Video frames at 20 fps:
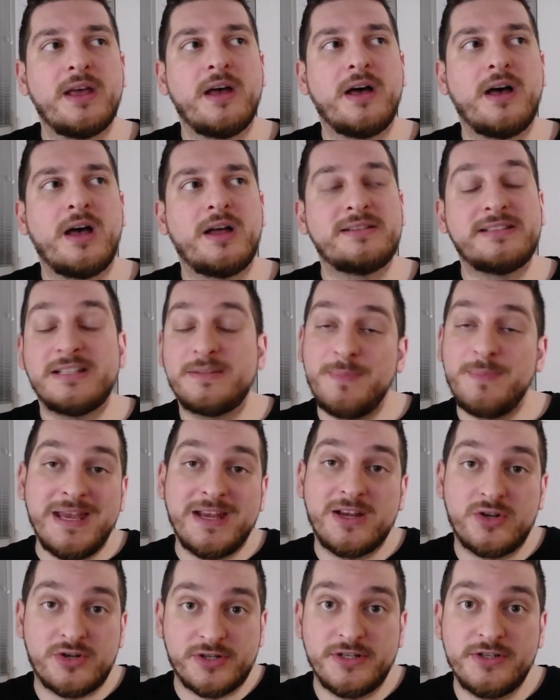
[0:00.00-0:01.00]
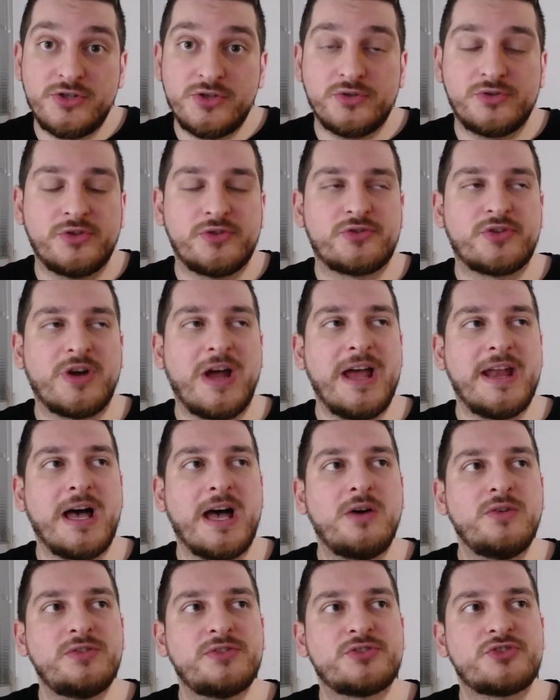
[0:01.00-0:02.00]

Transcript: Uh, that may encourage you to try it out.